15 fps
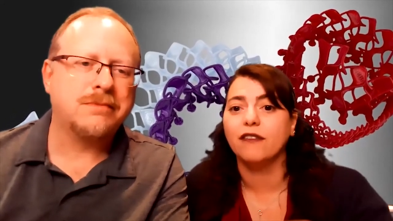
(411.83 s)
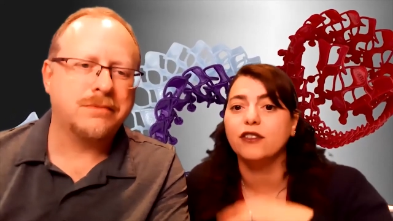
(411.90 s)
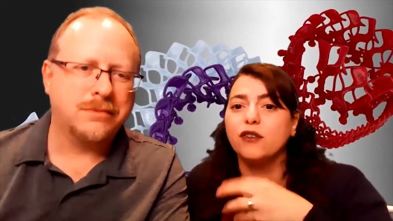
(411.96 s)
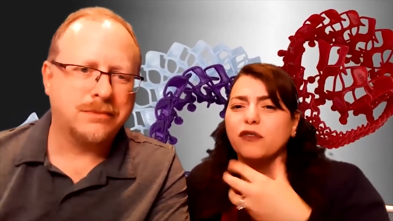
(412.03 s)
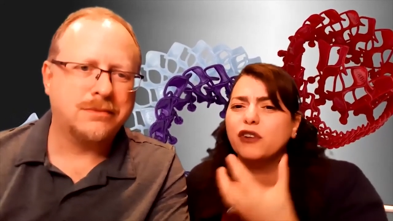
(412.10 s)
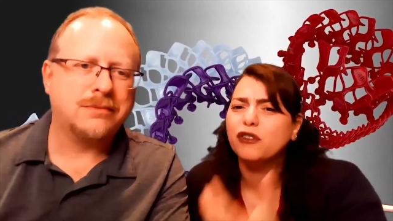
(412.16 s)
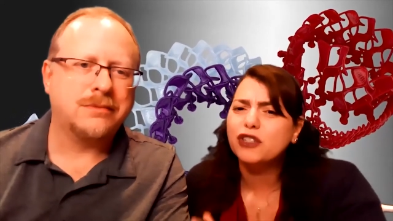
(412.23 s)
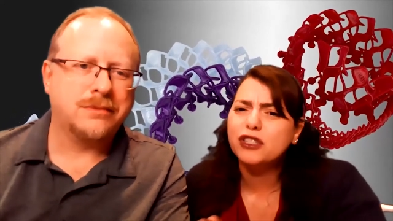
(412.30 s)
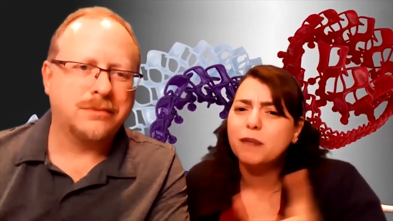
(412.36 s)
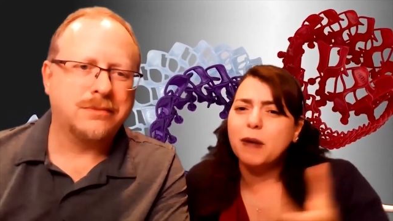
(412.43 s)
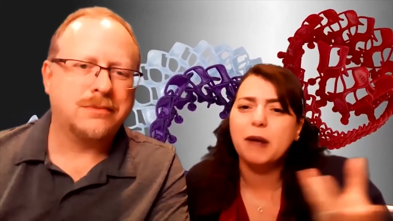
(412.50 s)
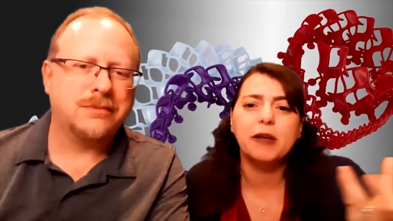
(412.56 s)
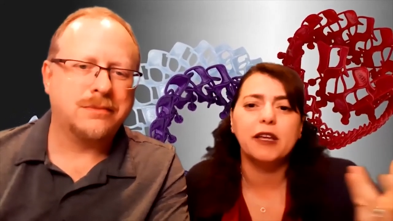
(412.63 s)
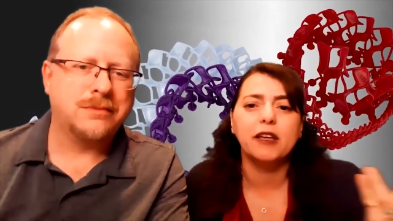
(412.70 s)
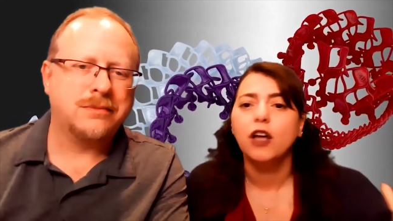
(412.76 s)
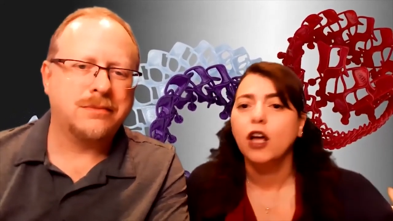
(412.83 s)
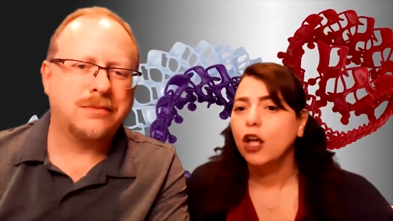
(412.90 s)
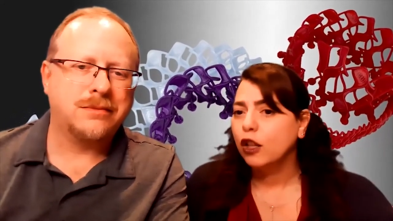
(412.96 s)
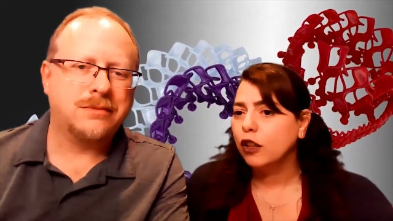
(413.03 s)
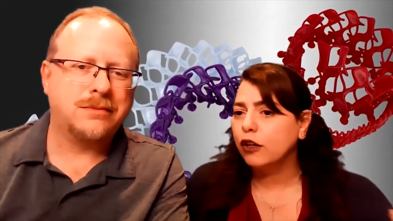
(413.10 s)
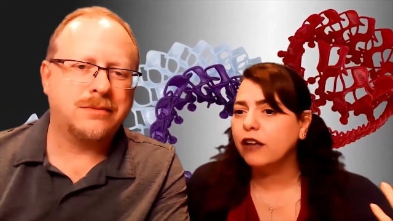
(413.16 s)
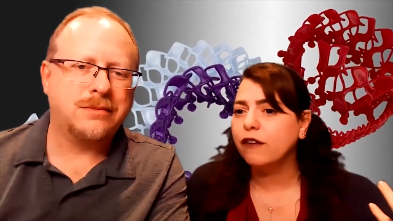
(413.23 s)
Speaker 1: So if you're just maybe
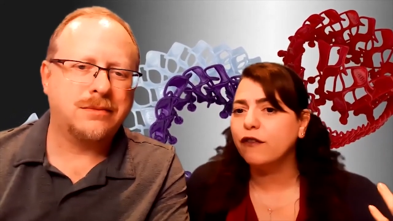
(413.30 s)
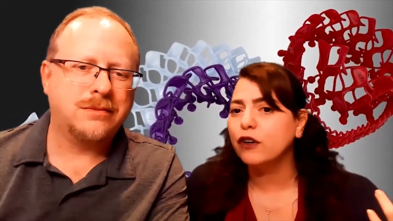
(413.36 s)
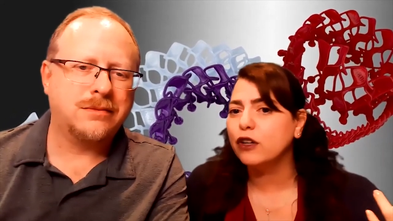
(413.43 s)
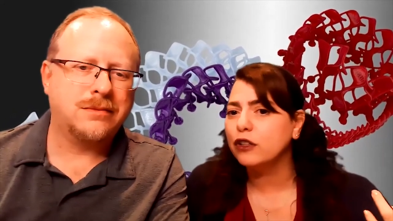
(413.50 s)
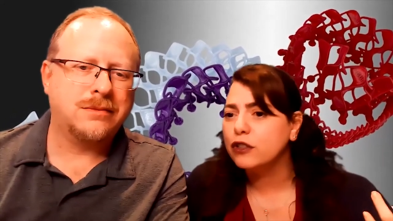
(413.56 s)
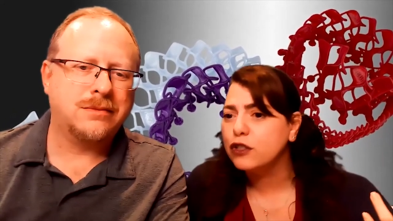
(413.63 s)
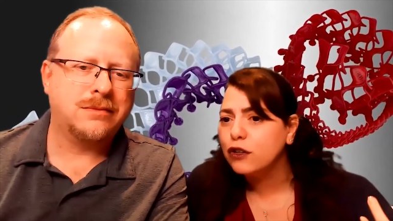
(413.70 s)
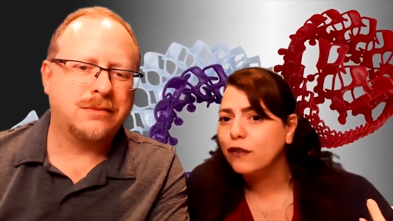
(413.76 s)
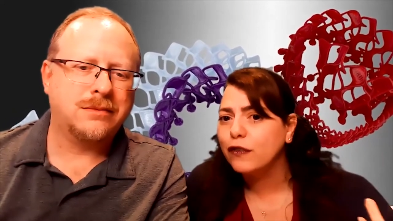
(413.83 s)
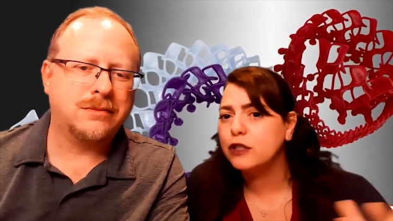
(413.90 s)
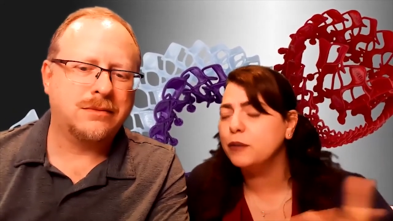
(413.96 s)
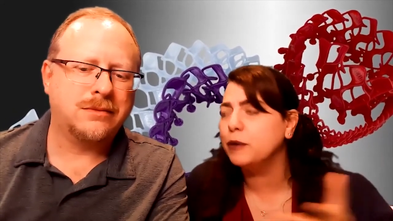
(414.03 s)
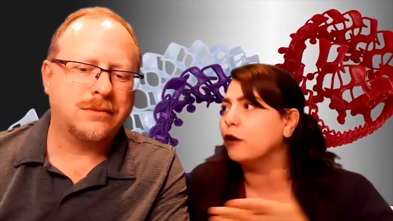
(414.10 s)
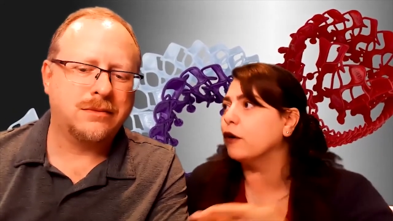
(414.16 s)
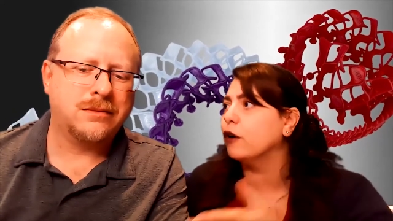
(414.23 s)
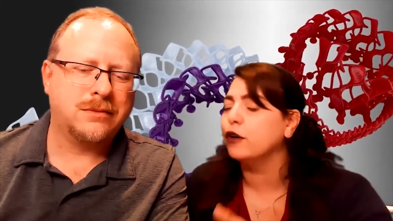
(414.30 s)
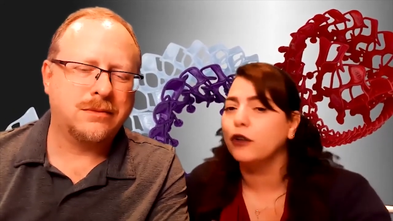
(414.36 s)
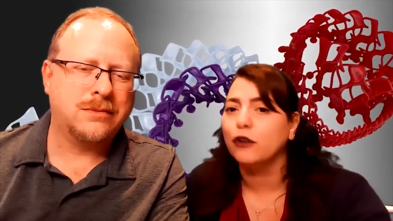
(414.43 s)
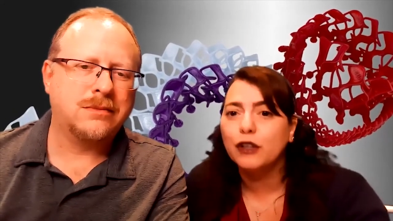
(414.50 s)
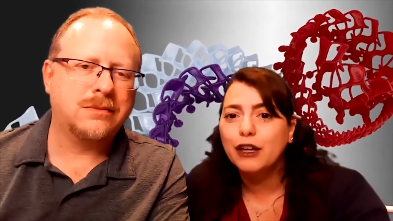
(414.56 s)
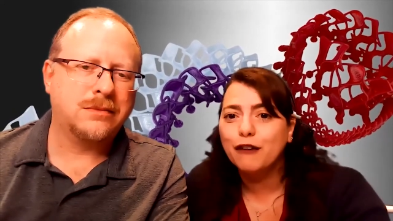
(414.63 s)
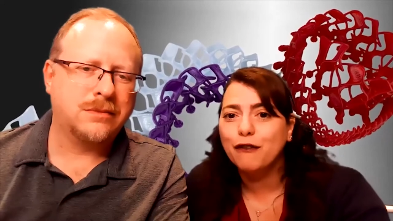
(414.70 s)
looking for a service bureau, you're
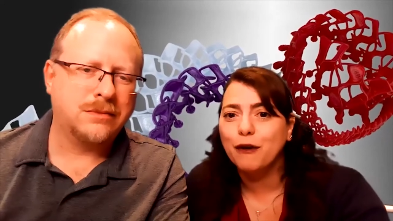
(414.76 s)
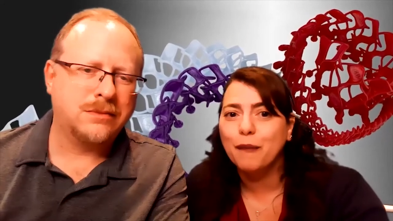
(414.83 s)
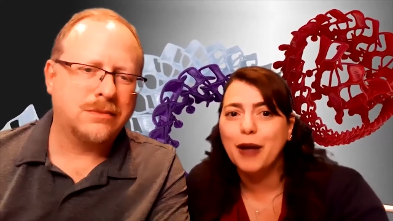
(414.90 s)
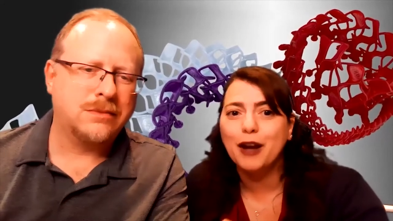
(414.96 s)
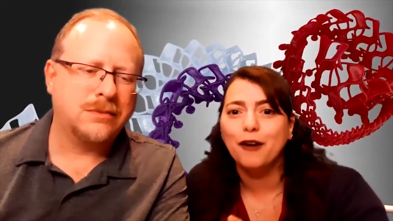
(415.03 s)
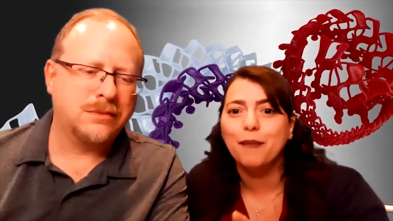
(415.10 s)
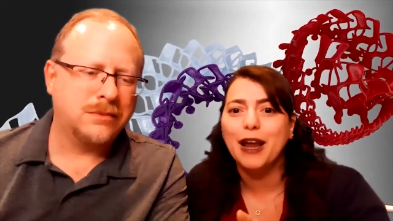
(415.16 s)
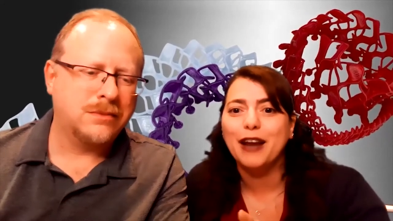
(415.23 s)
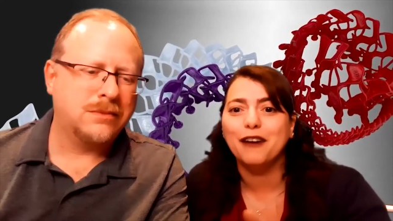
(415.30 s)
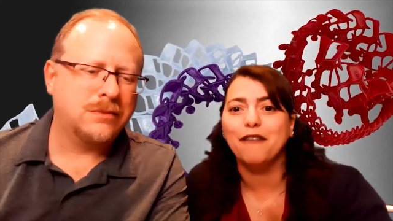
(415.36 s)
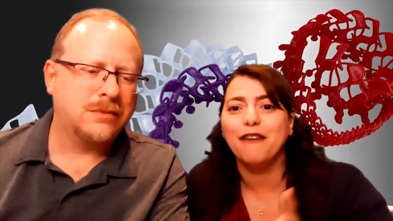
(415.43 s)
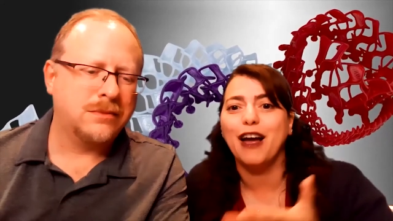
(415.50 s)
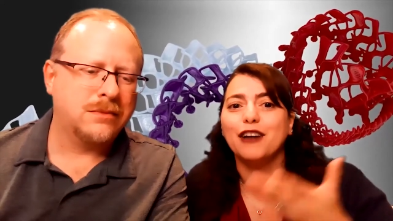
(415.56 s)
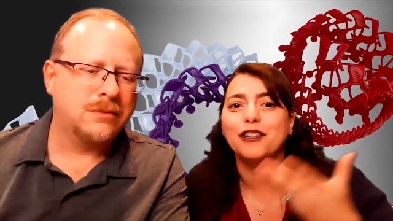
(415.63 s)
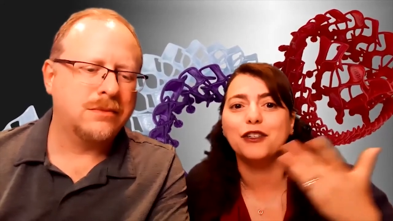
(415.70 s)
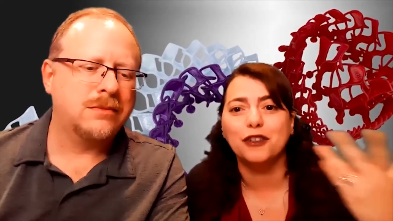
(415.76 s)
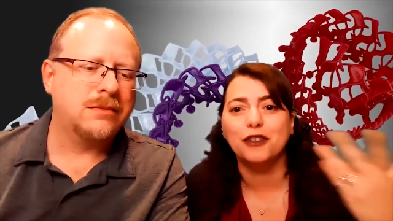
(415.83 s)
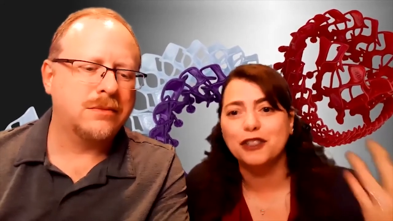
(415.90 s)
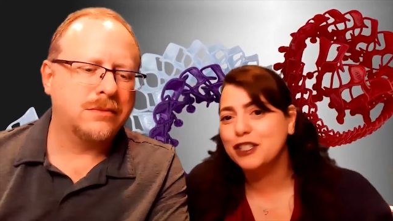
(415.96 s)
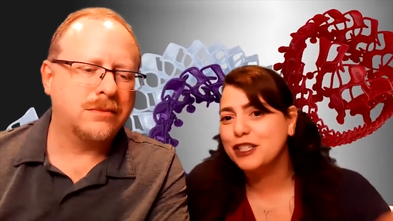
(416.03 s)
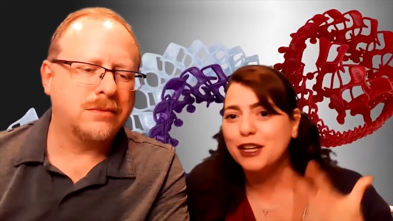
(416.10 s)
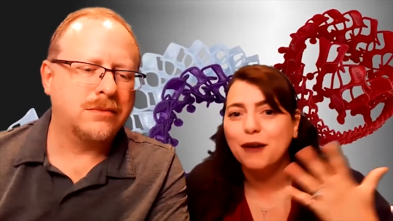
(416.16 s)
looking for a metal manufacturer,
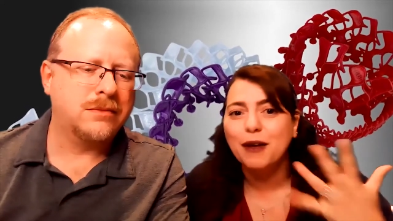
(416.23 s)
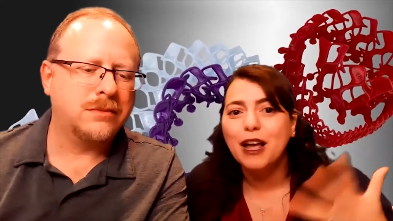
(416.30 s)
just